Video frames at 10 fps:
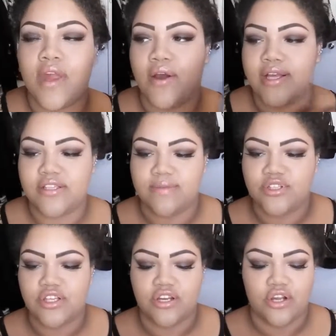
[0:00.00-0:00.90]
Okay, so I'm
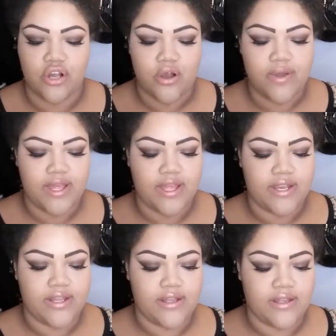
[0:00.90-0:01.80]
just gonna go
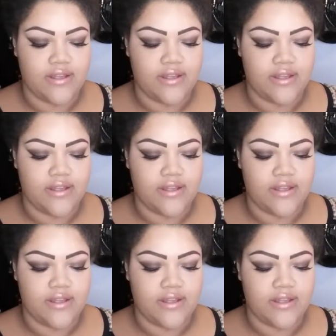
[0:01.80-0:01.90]
in,